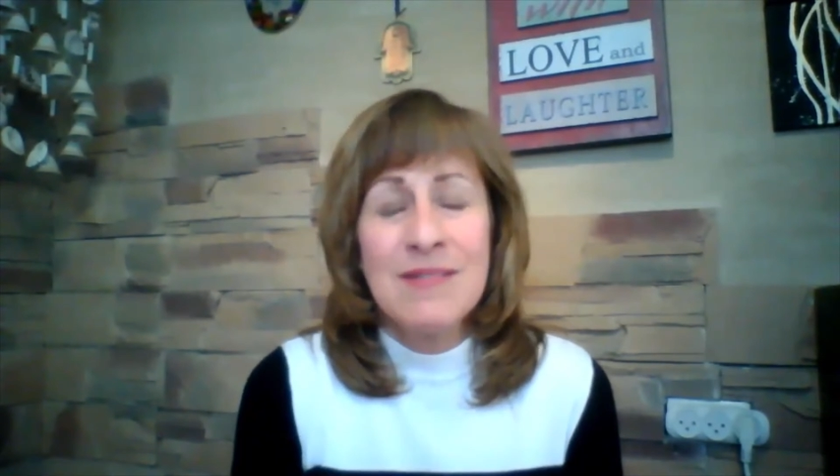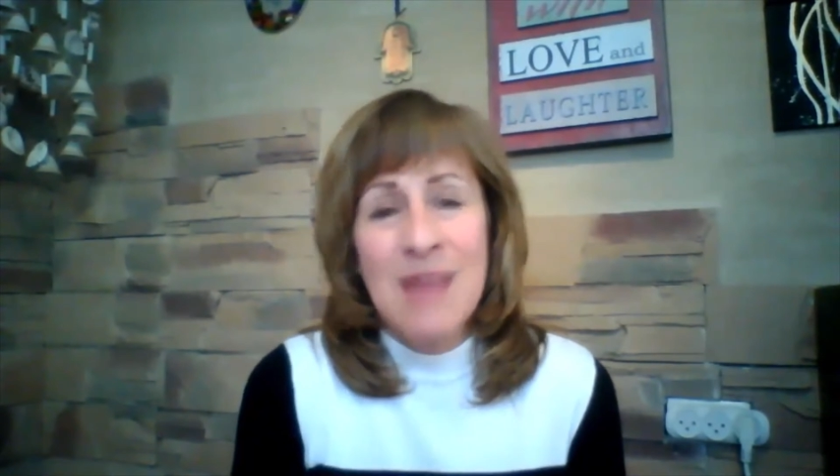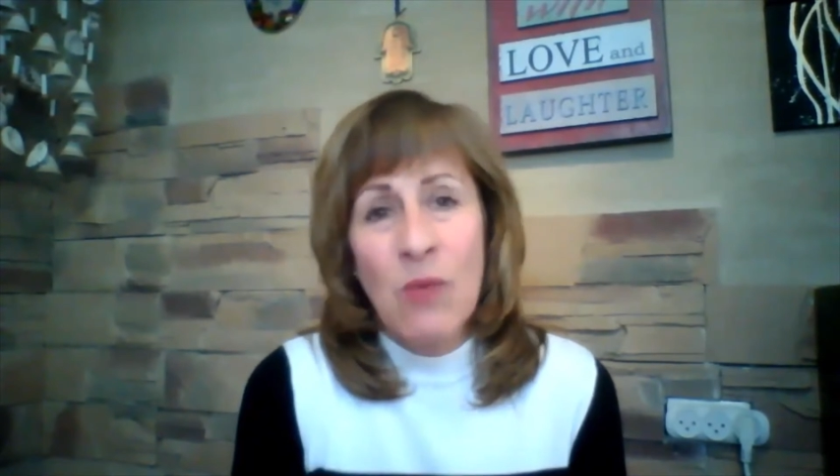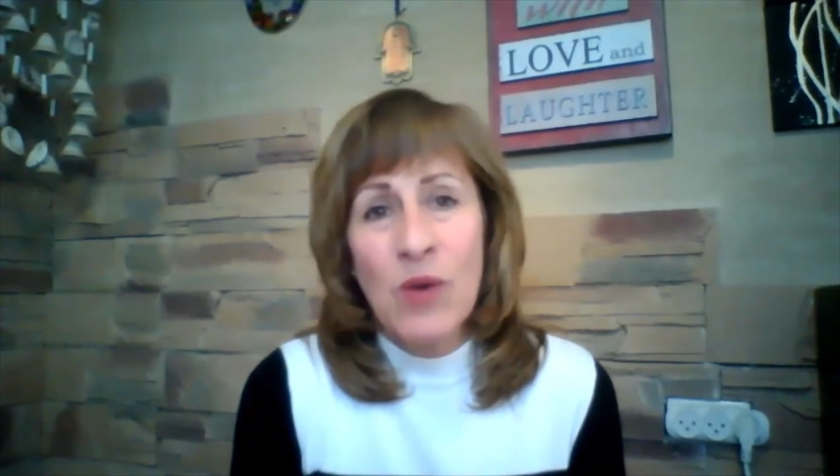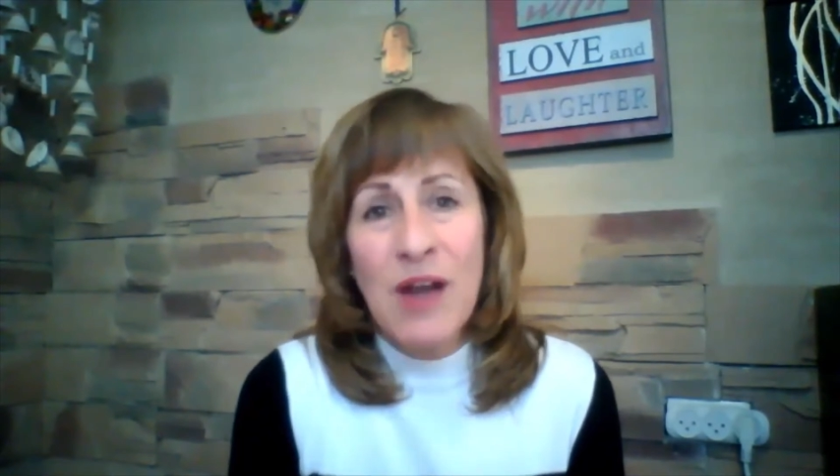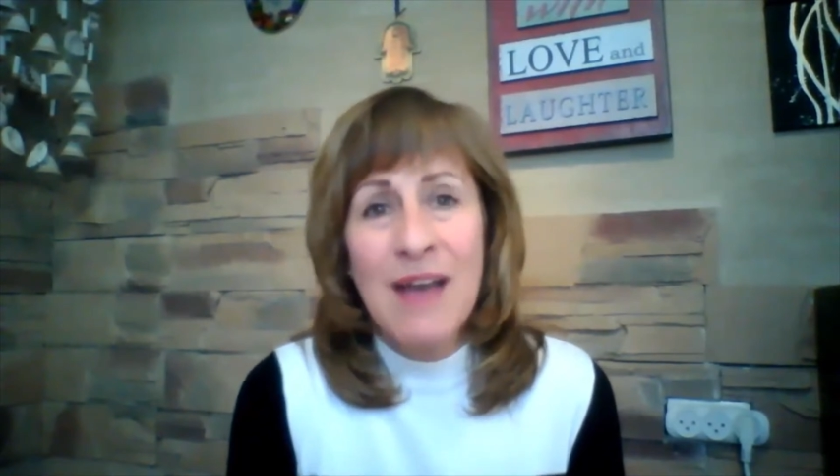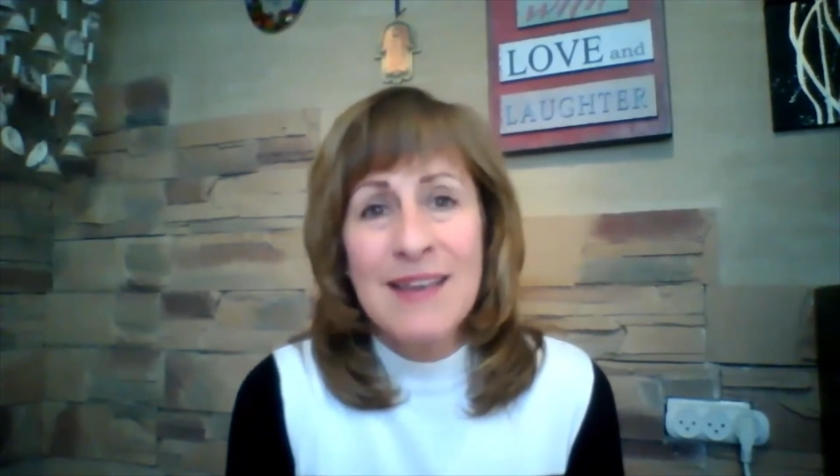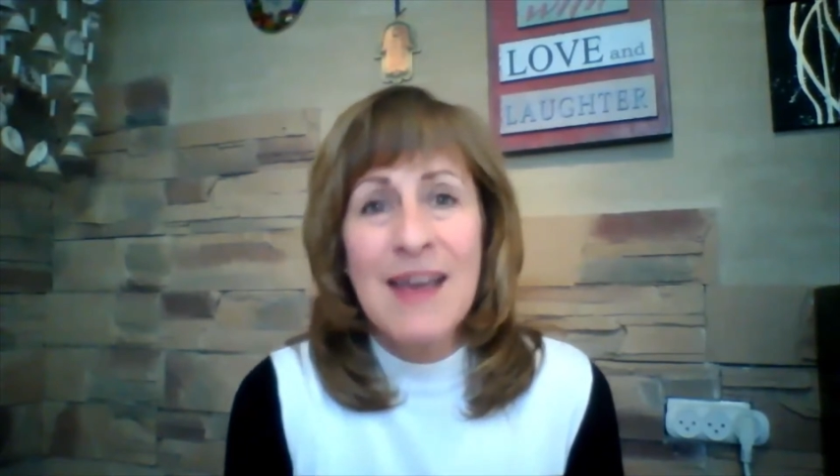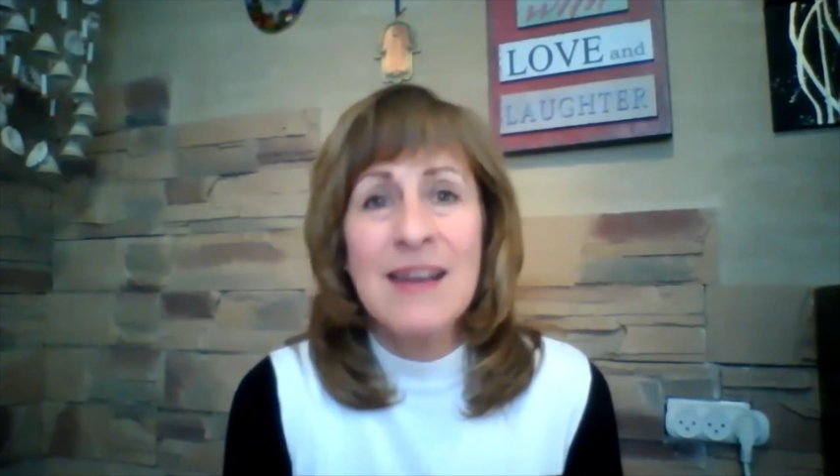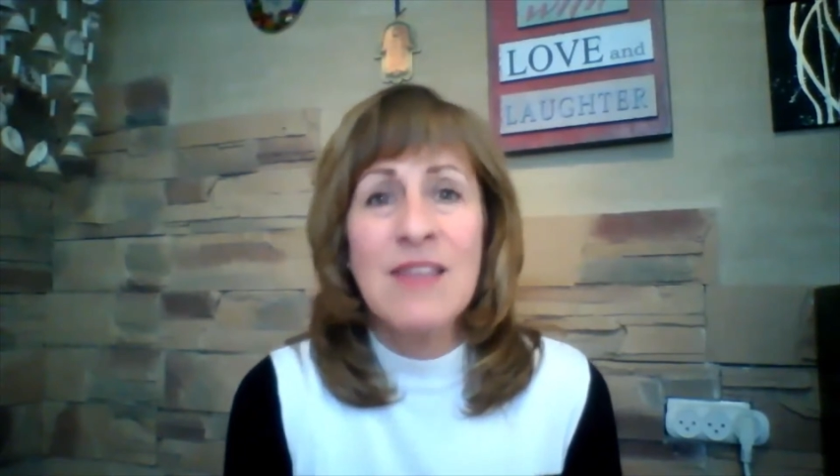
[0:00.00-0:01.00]
that we're not
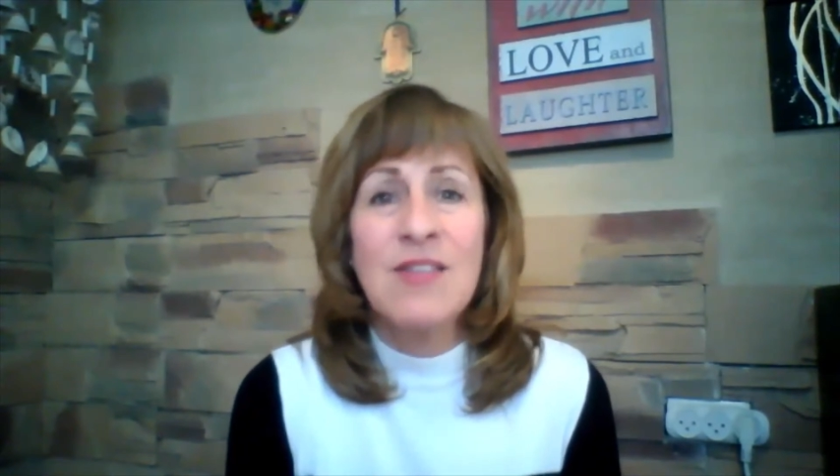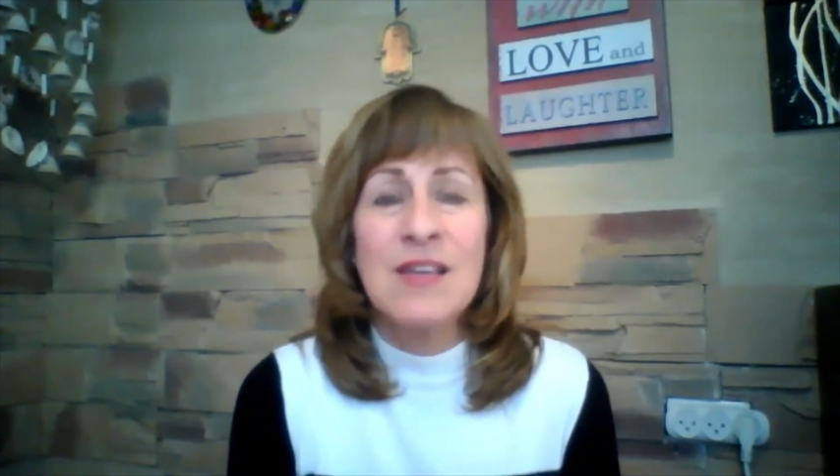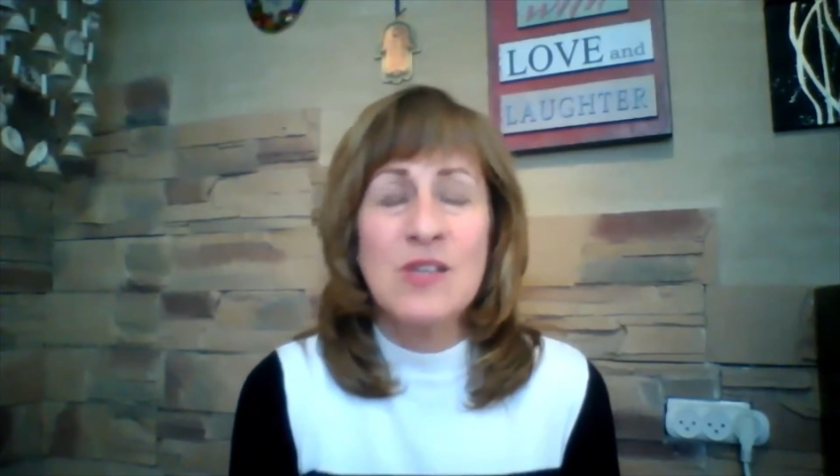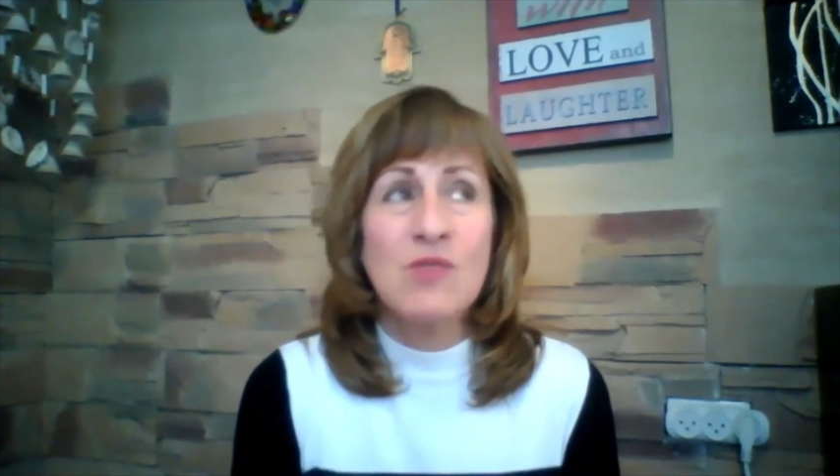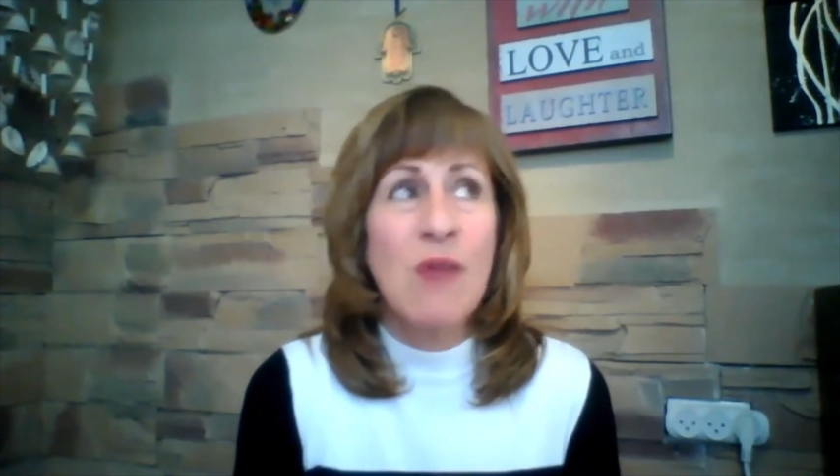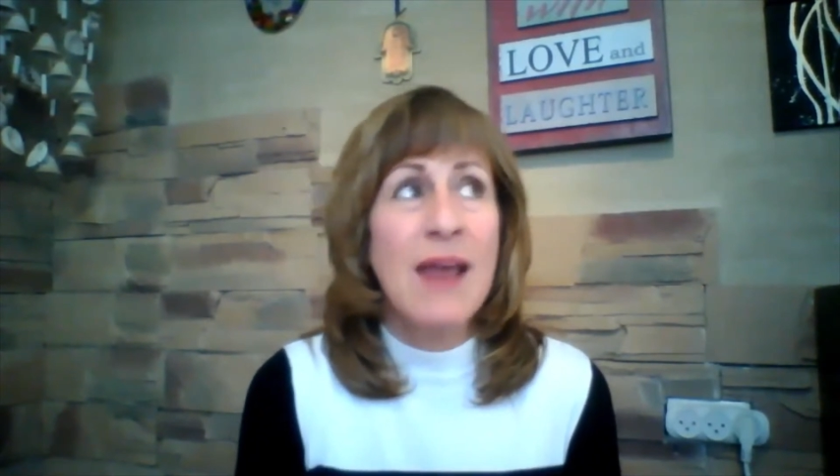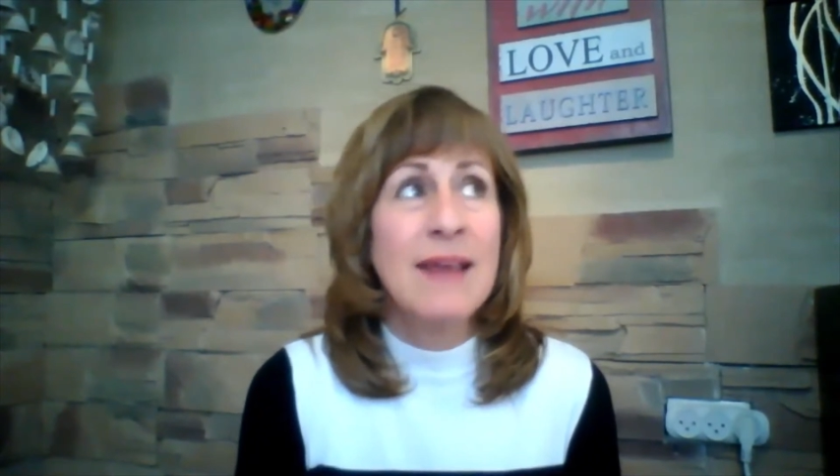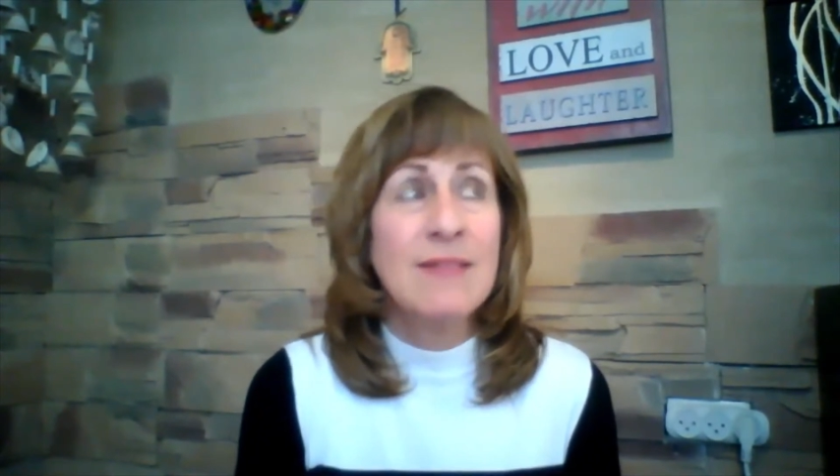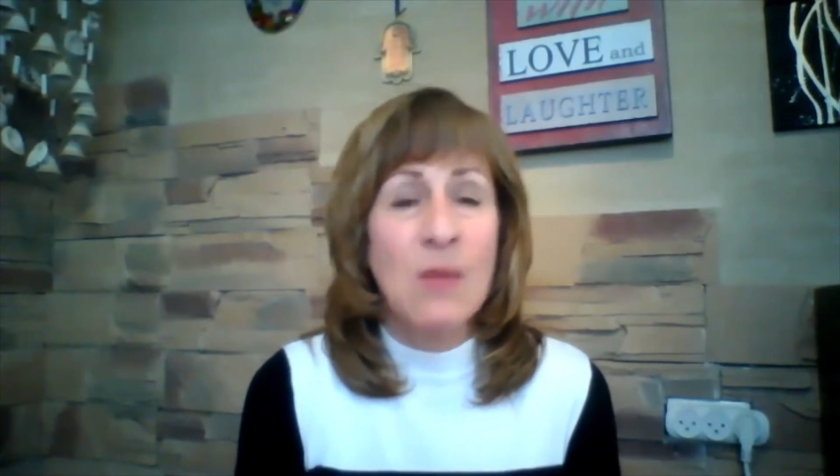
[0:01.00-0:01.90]
getting things right,